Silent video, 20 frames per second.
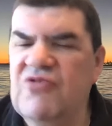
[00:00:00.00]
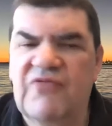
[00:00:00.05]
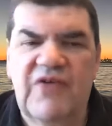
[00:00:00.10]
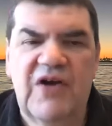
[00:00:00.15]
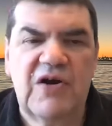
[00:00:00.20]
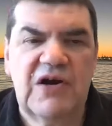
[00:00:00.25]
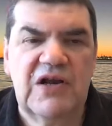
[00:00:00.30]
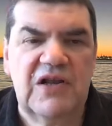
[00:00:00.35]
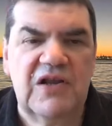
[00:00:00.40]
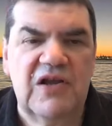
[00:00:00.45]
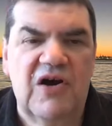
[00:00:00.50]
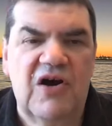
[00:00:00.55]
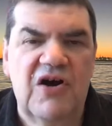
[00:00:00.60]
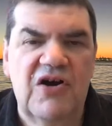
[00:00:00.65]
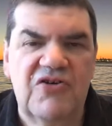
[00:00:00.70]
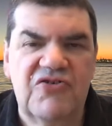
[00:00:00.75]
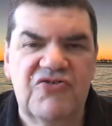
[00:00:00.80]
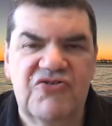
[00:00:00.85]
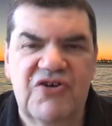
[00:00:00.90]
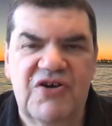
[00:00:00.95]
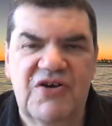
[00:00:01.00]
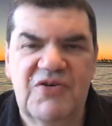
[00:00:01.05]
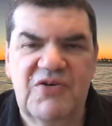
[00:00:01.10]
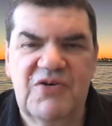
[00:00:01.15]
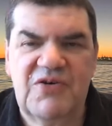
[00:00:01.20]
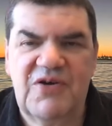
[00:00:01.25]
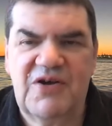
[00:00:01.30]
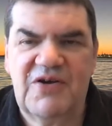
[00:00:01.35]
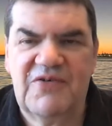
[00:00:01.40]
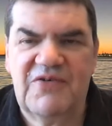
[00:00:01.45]
a very large,
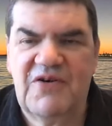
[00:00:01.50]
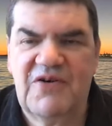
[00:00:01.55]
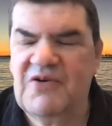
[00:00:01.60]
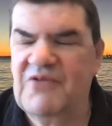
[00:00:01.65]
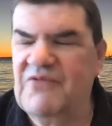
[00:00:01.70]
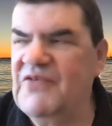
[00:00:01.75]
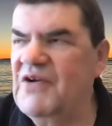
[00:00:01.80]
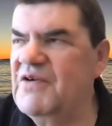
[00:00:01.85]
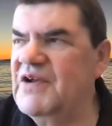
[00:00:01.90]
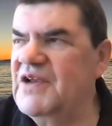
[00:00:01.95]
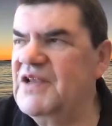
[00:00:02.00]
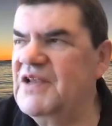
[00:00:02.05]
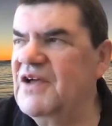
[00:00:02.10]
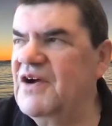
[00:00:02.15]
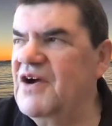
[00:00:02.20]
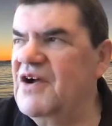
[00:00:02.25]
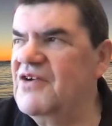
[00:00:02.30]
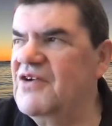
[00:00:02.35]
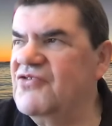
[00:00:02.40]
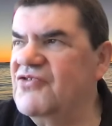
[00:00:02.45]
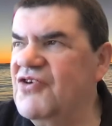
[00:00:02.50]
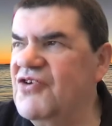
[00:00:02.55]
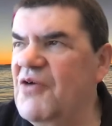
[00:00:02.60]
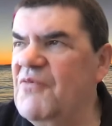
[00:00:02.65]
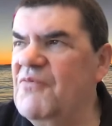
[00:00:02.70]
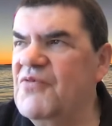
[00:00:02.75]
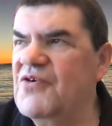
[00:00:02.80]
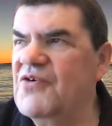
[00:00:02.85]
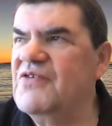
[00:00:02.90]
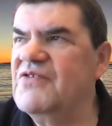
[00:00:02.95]
a, a very large
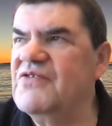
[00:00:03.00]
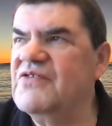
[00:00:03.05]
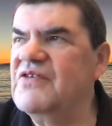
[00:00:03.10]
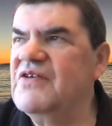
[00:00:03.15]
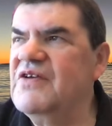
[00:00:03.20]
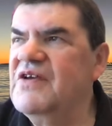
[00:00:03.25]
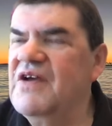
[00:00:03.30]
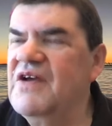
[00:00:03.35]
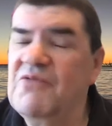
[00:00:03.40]
conference,